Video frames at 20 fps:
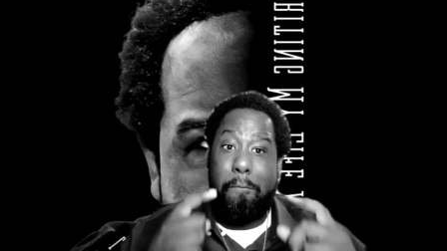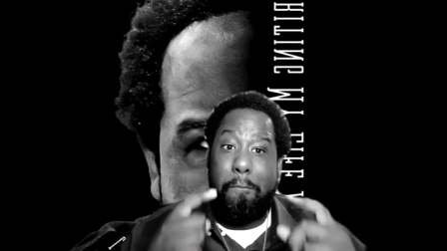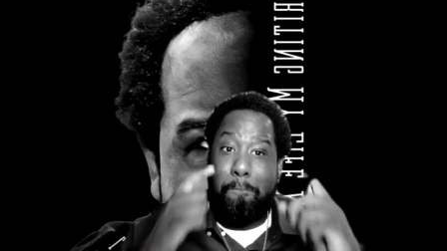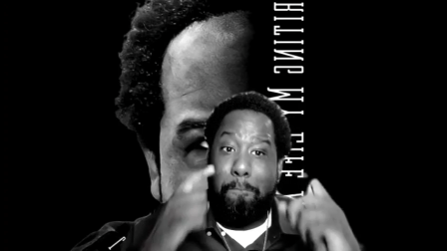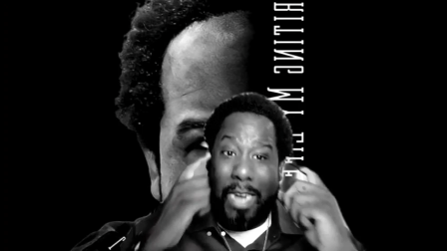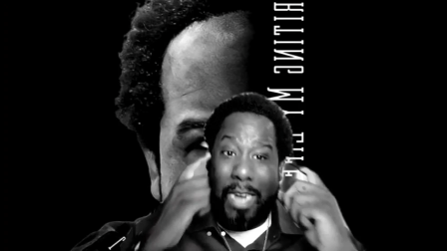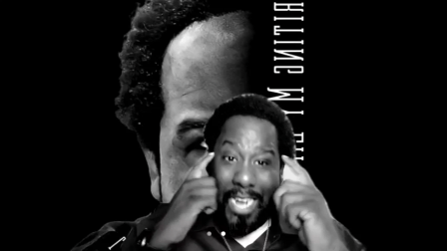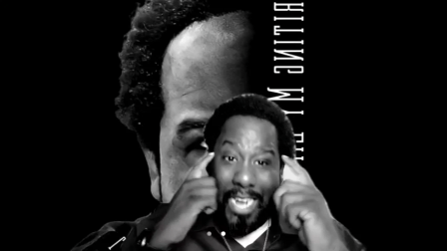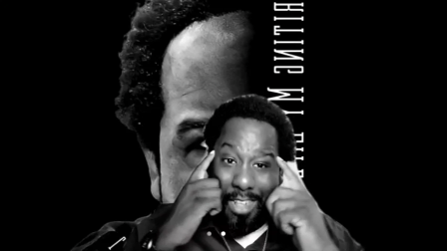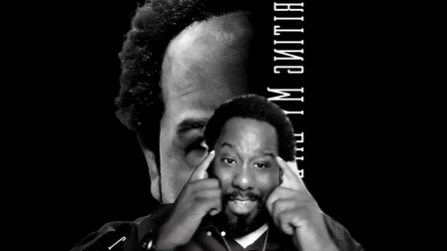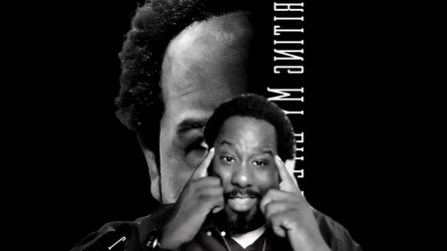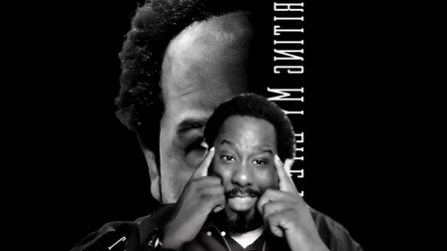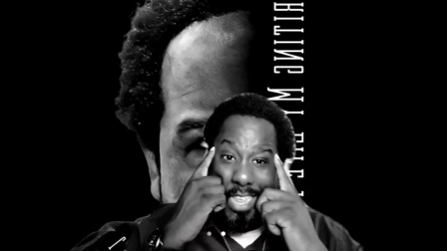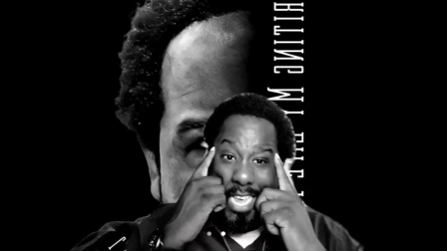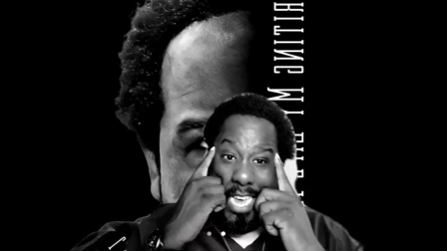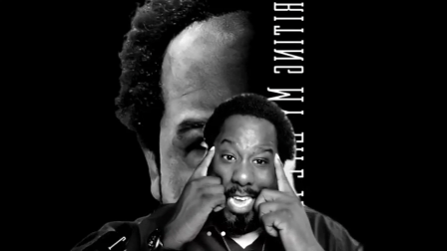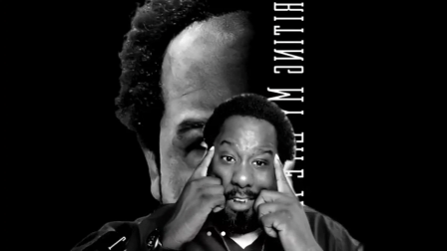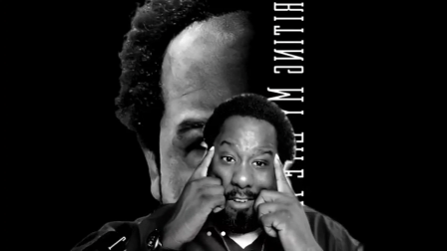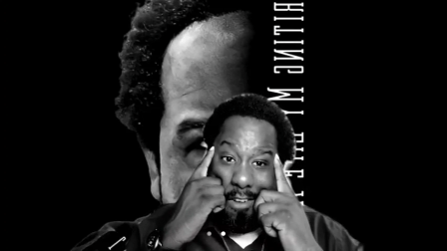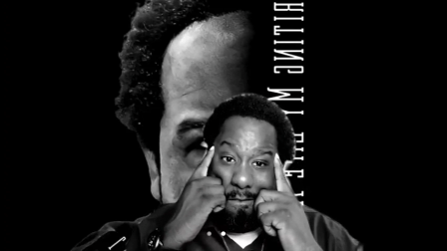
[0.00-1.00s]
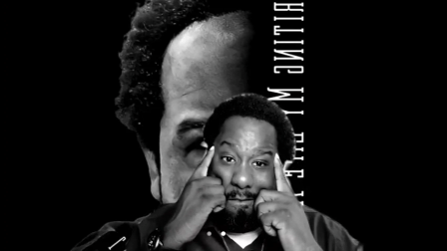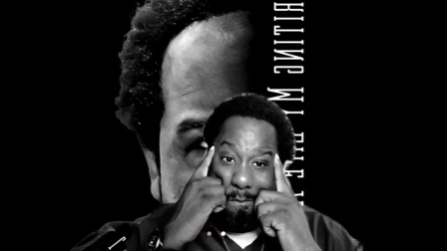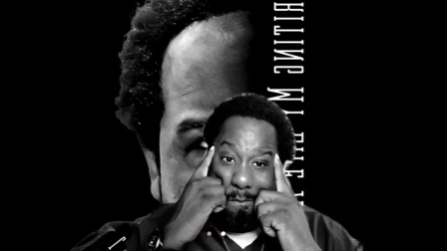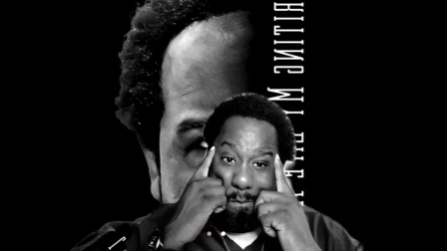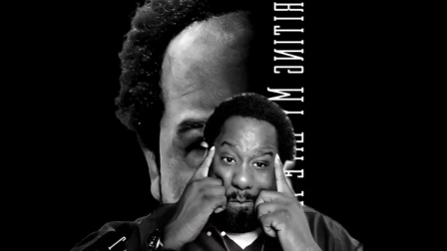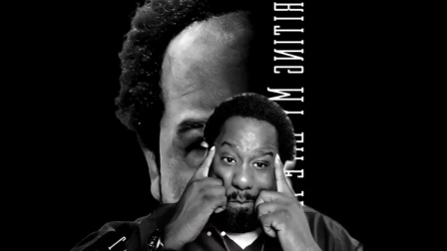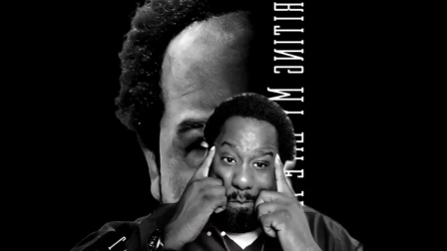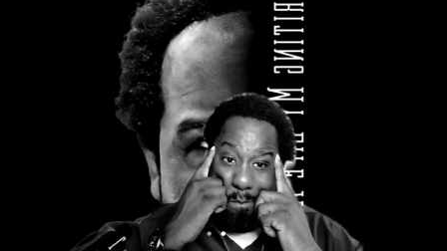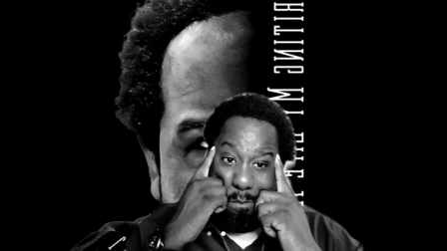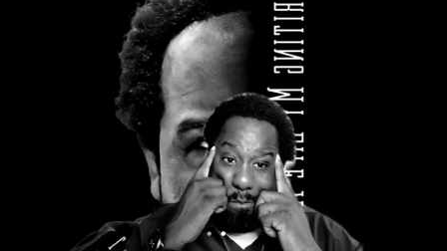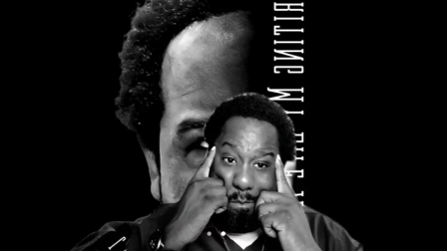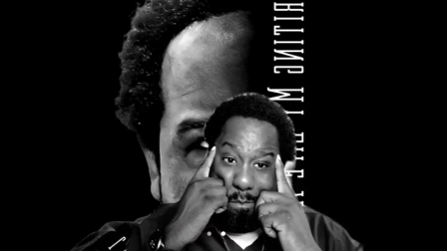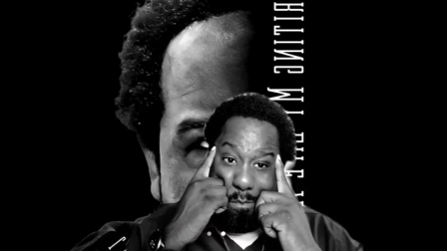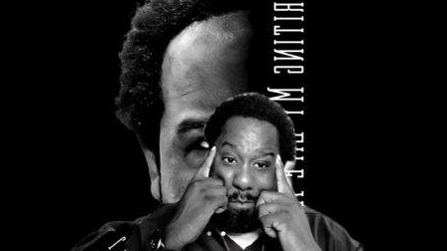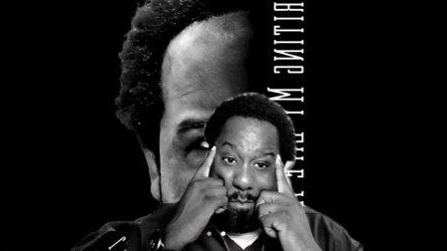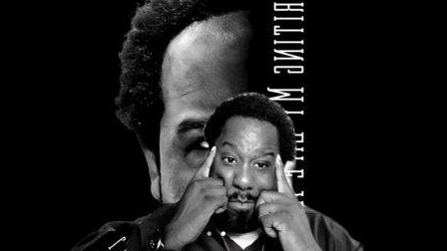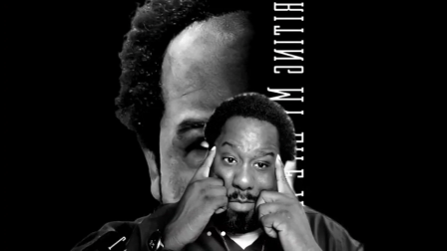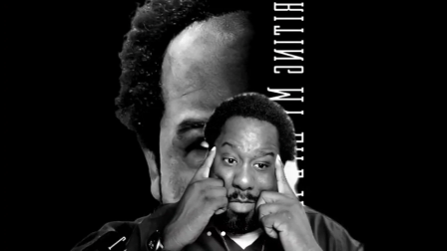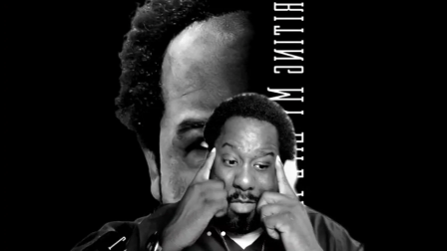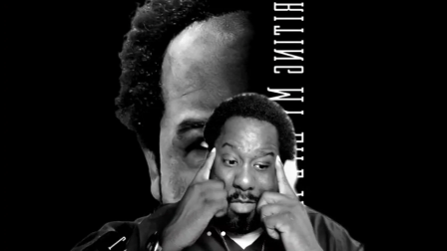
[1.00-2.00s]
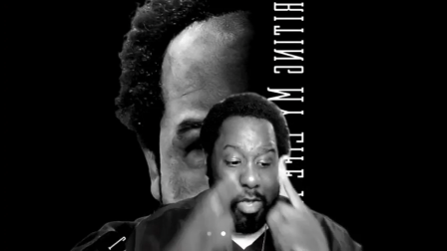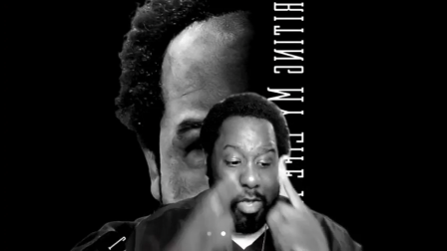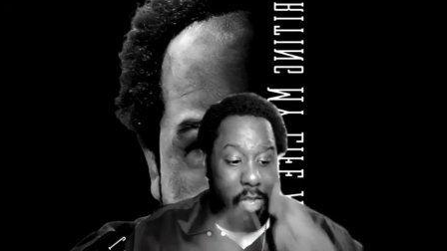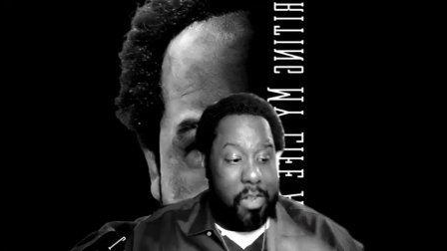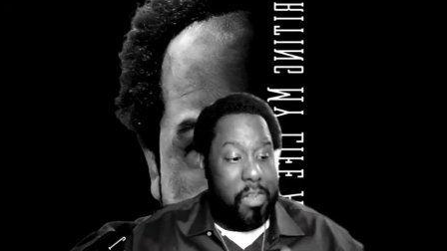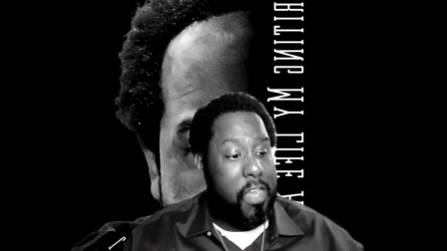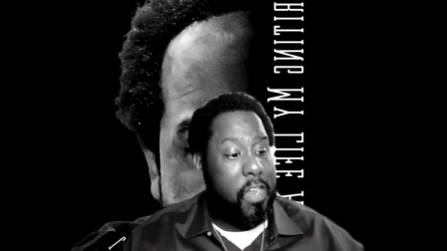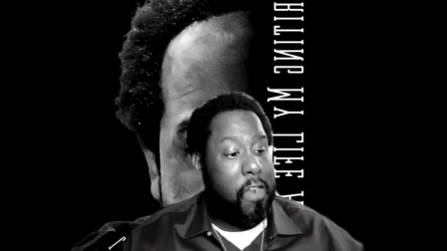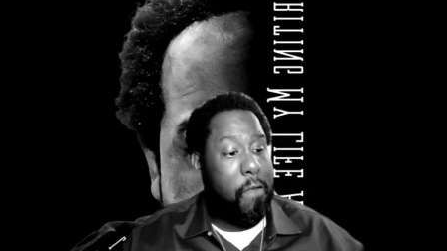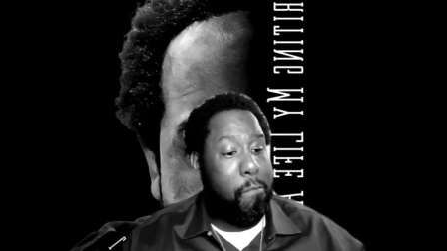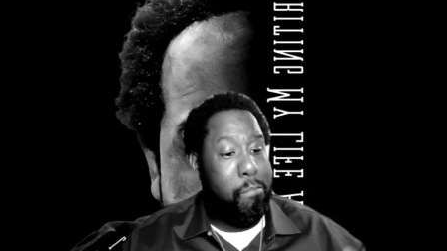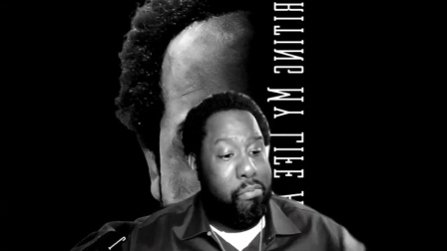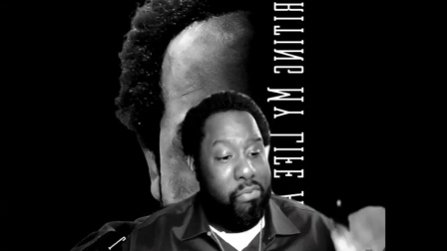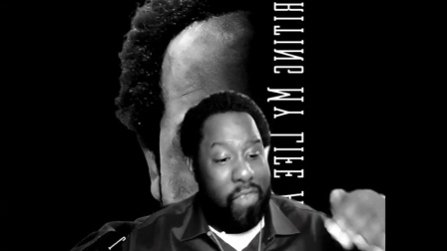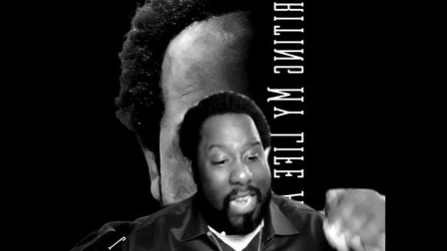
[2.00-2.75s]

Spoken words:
mindset. They're in a